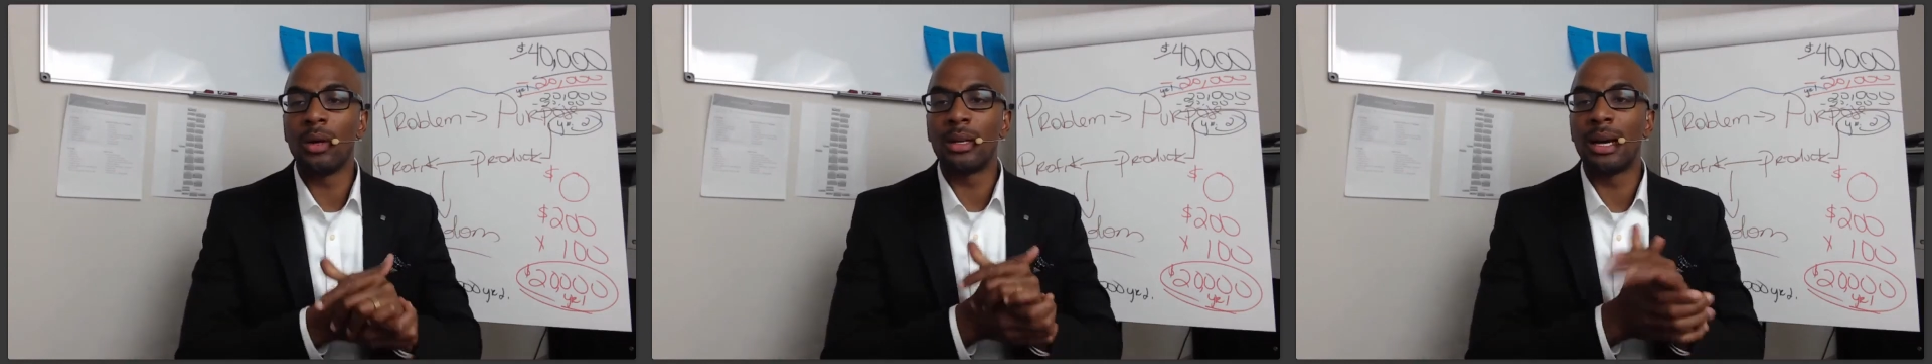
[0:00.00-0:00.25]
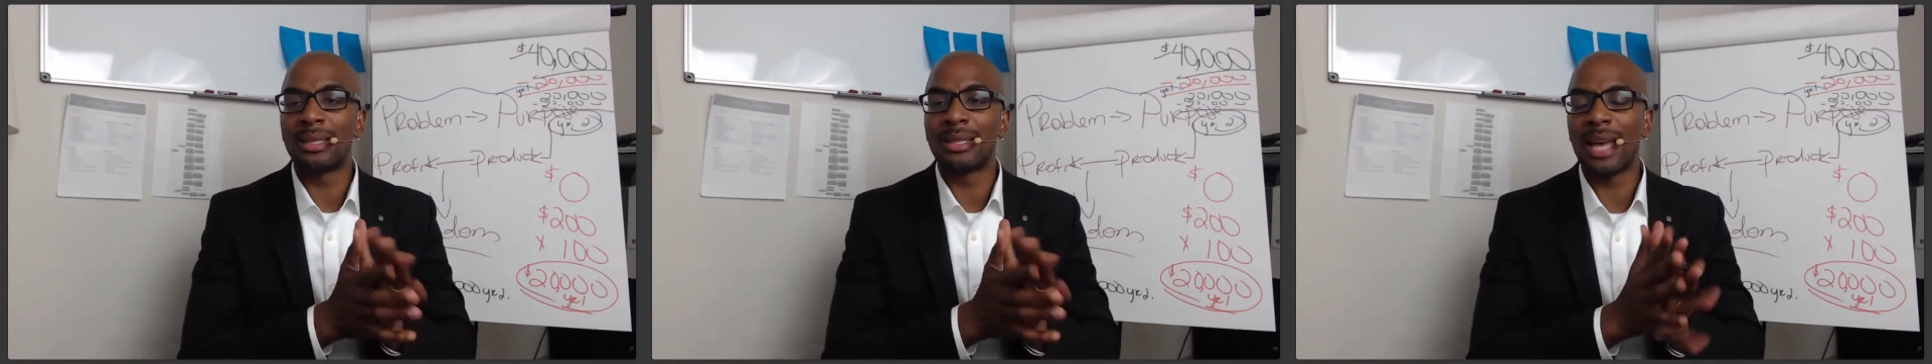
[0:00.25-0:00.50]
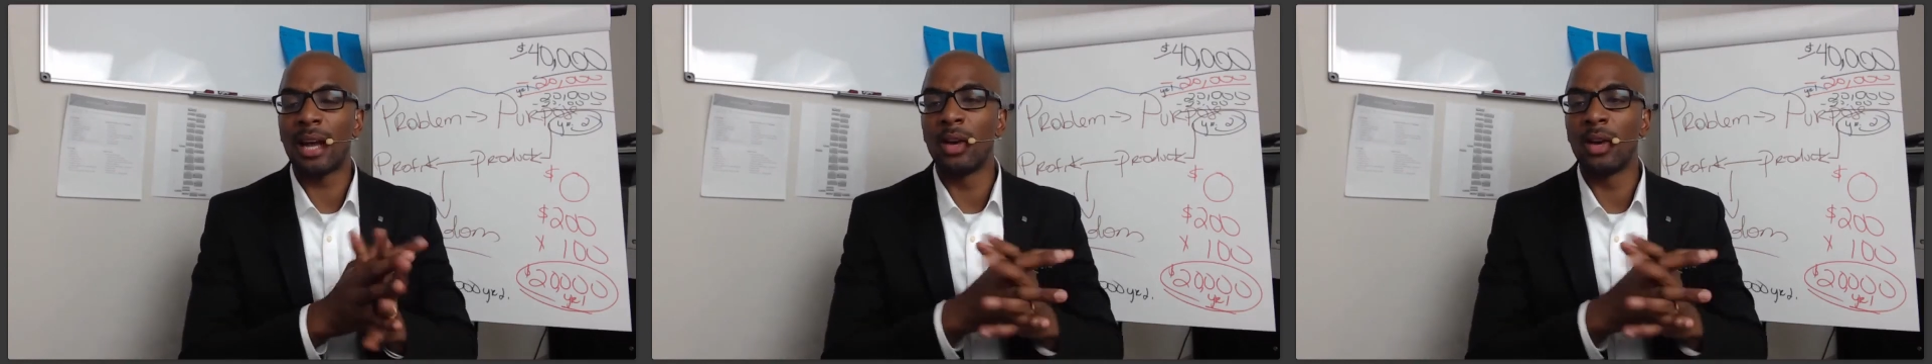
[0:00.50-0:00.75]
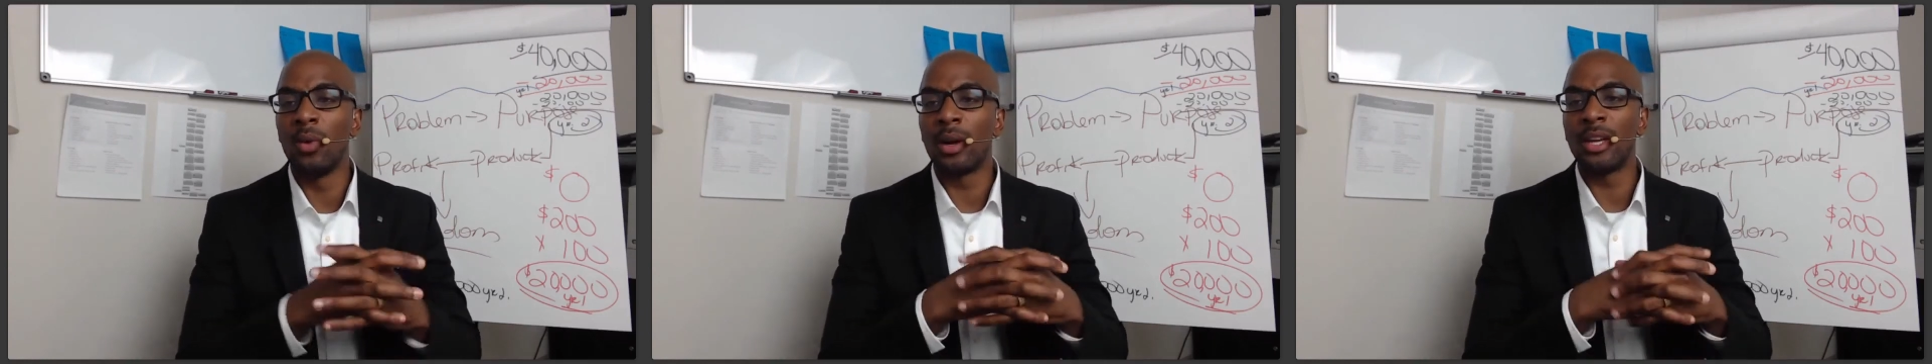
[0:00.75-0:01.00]
Italia,
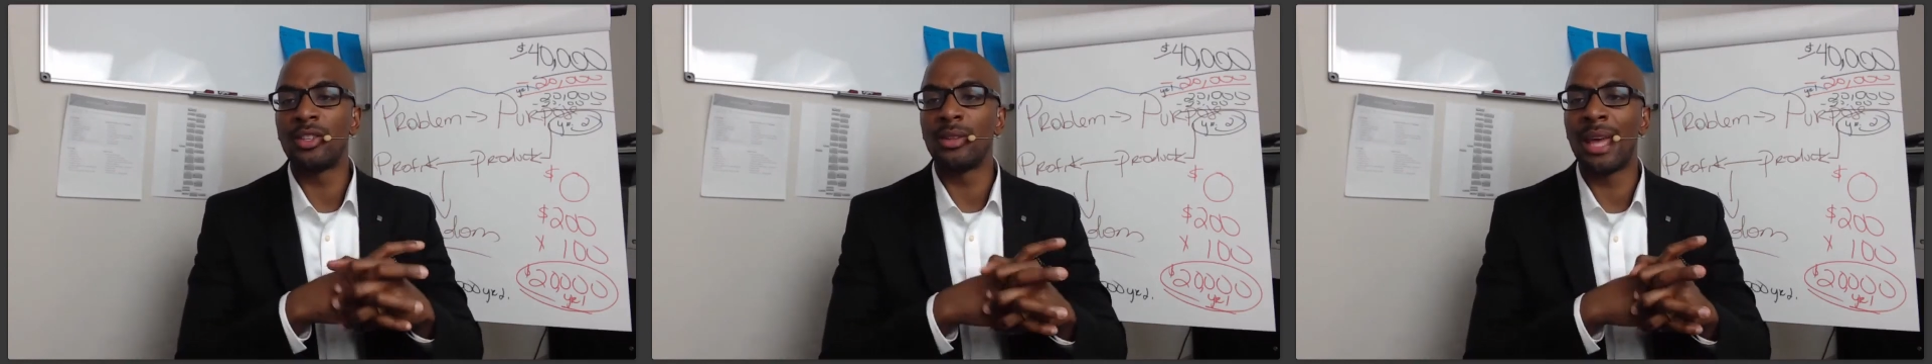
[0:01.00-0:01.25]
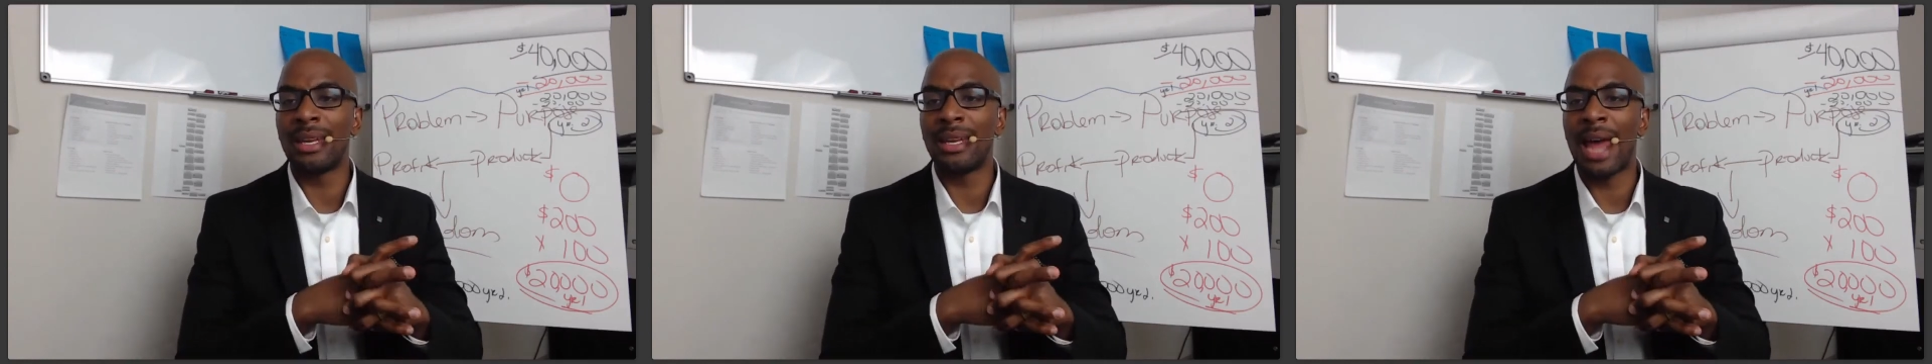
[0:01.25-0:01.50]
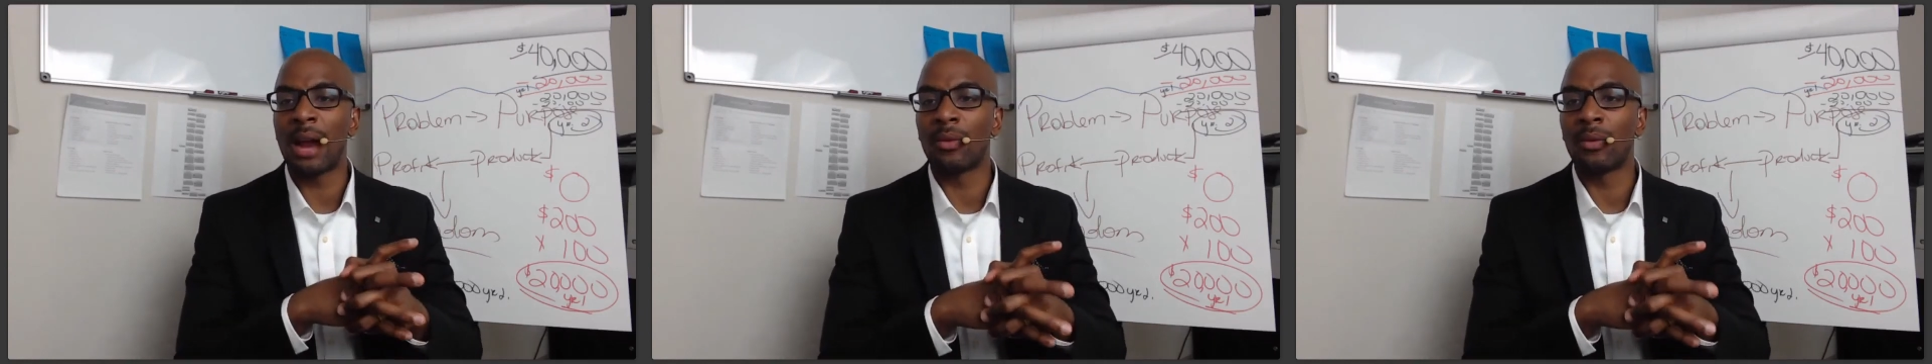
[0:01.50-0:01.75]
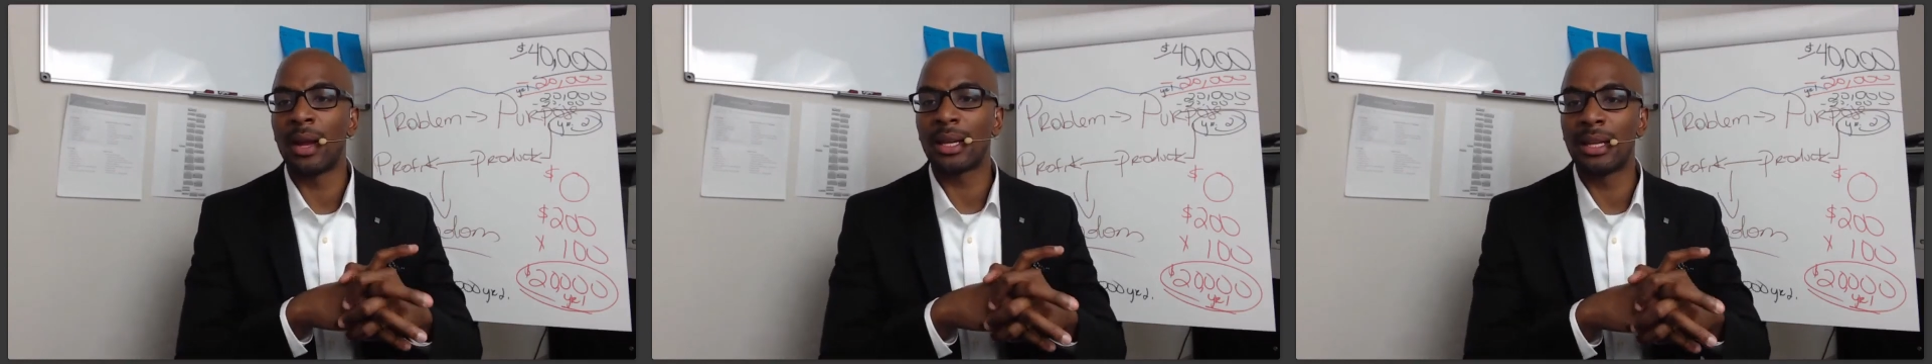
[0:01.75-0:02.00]
we'll get you that
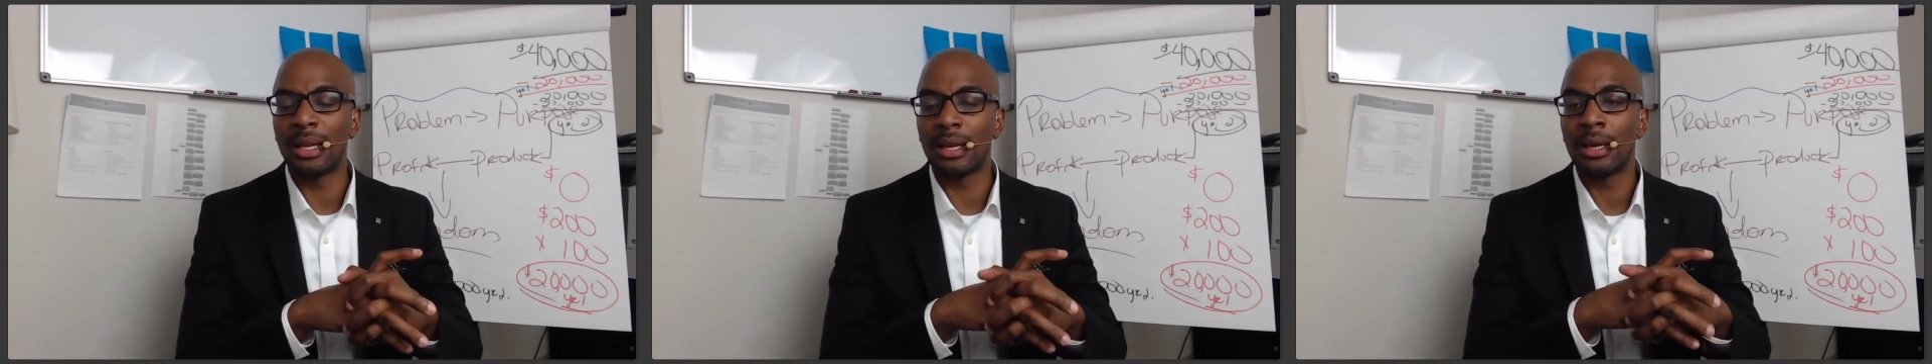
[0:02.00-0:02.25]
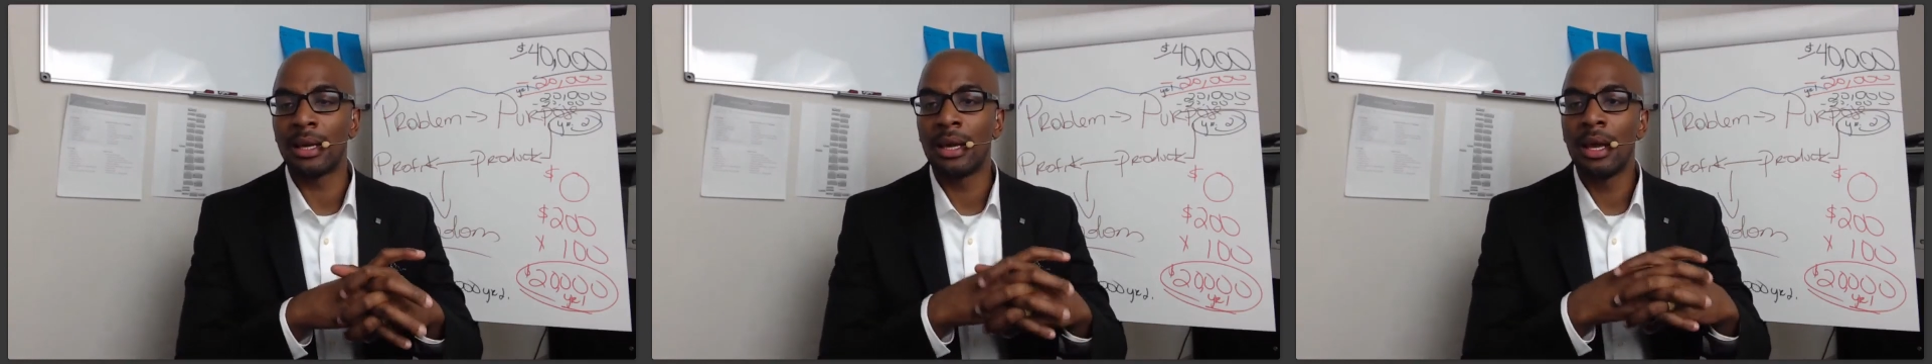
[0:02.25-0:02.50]
direct link